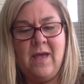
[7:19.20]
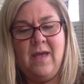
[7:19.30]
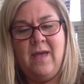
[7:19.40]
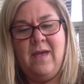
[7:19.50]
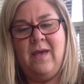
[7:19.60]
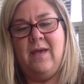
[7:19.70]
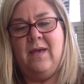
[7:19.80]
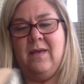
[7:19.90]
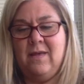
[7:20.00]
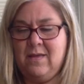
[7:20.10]
Hey,
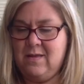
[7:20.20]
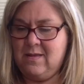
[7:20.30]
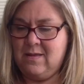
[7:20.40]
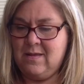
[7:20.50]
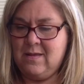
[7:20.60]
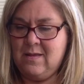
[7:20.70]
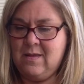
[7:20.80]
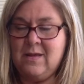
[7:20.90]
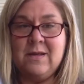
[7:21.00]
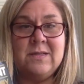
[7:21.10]

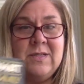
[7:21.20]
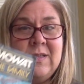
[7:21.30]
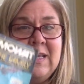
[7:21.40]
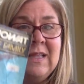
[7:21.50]
do you think